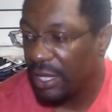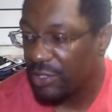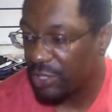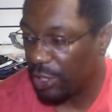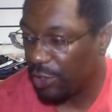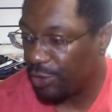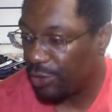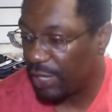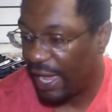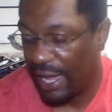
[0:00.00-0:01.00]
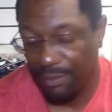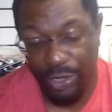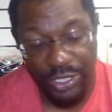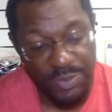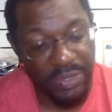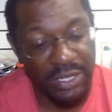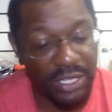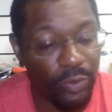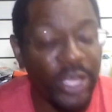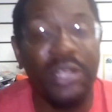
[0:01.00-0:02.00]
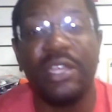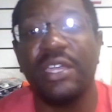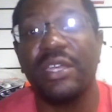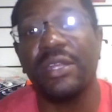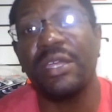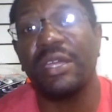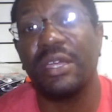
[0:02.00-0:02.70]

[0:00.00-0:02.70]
So I'm going to spin the wheel again,